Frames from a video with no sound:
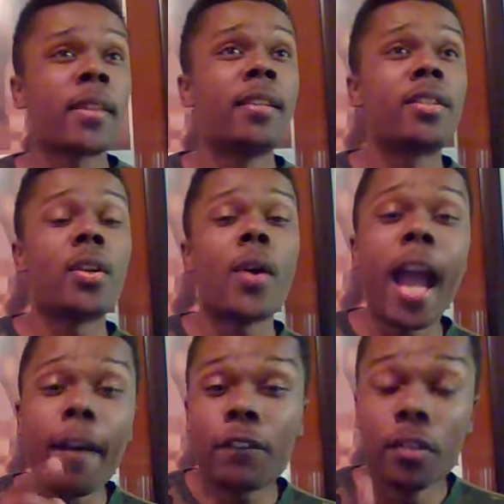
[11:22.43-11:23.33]
So
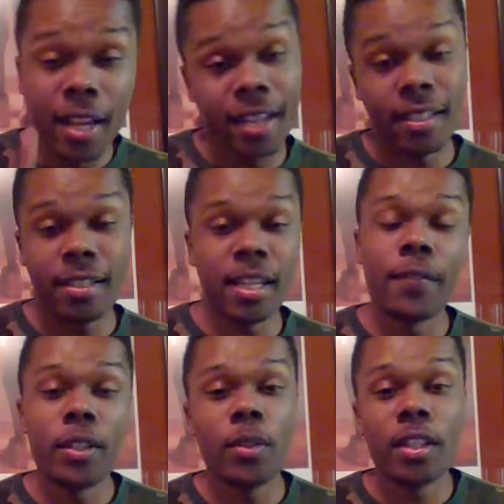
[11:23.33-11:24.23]
after
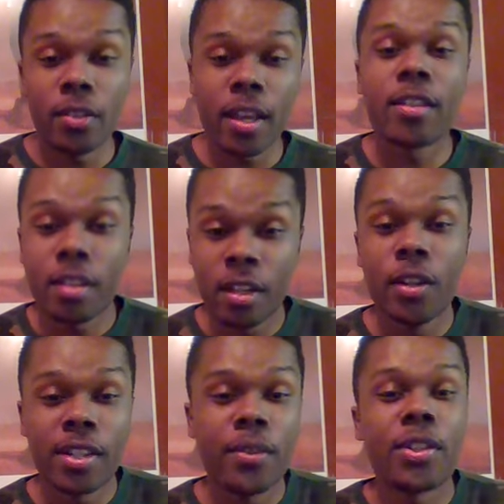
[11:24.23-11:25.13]
1971, so as
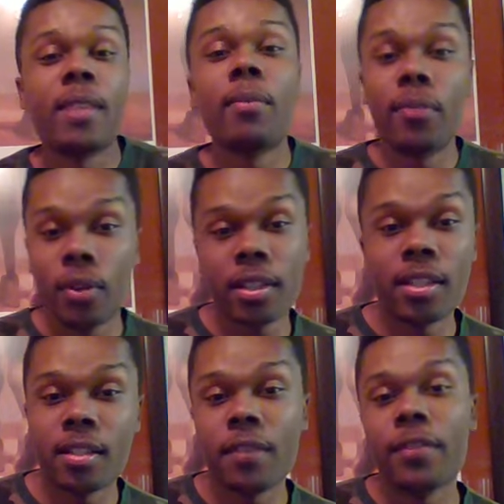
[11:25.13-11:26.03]
notice I was saying before
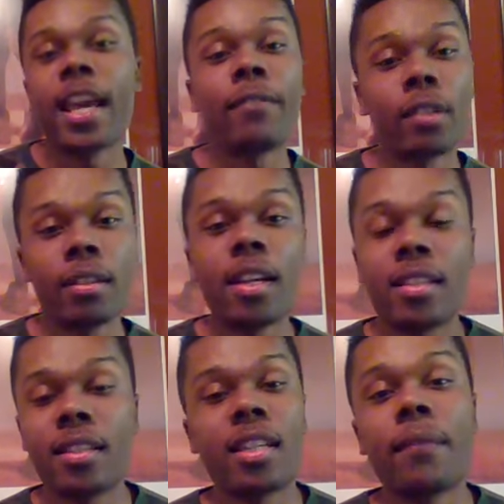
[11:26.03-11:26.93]
1970, after
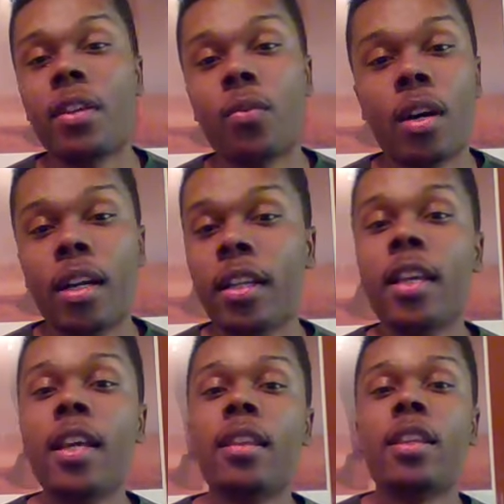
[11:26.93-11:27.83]
1971,
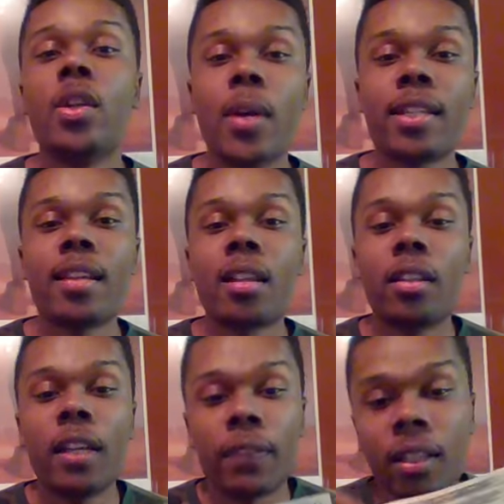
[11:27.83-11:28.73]
the US dollar
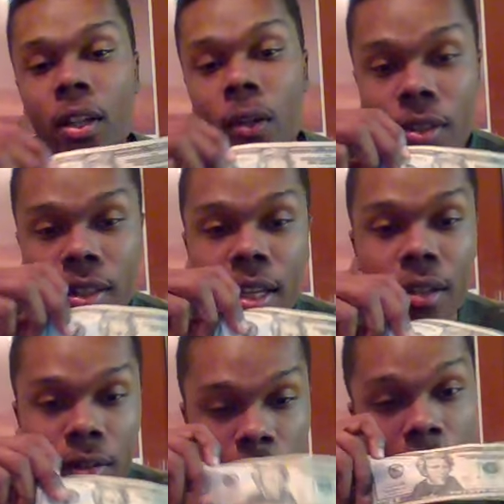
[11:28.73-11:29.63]
left the gold
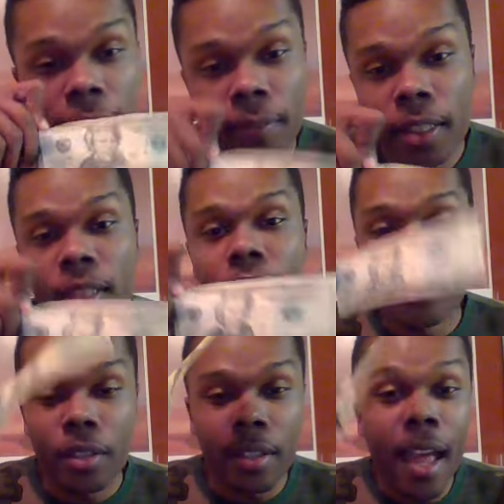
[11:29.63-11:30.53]
standard, right?
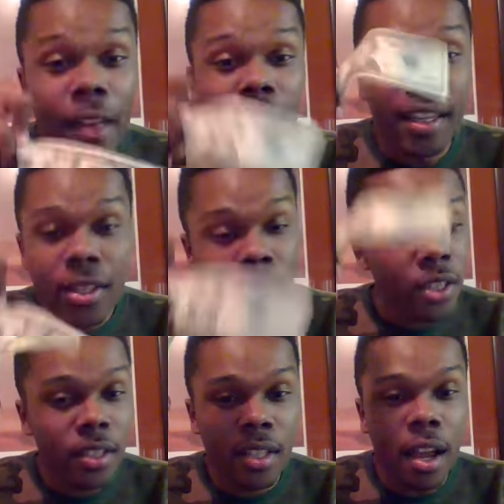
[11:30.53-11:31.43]
So now the next
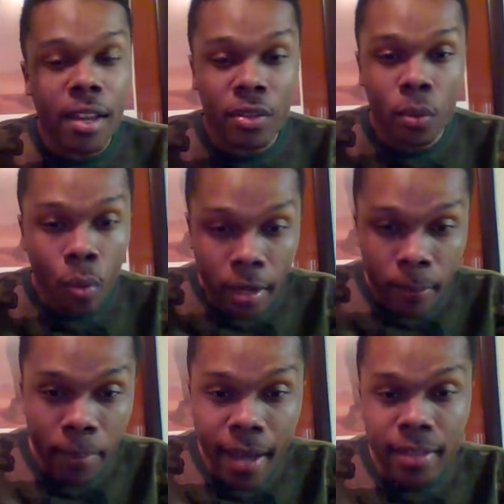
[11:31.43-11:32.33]
question is, all right, so
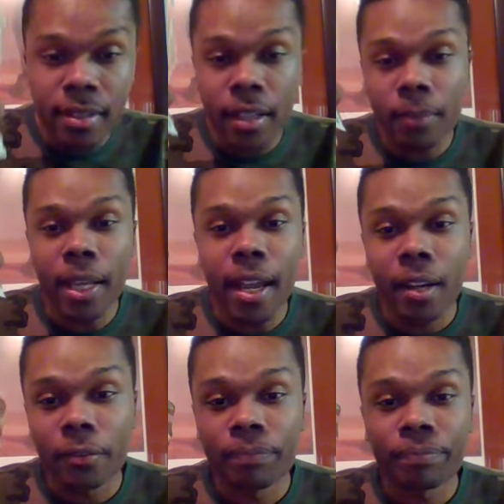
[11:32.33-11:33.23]
what backs it up now?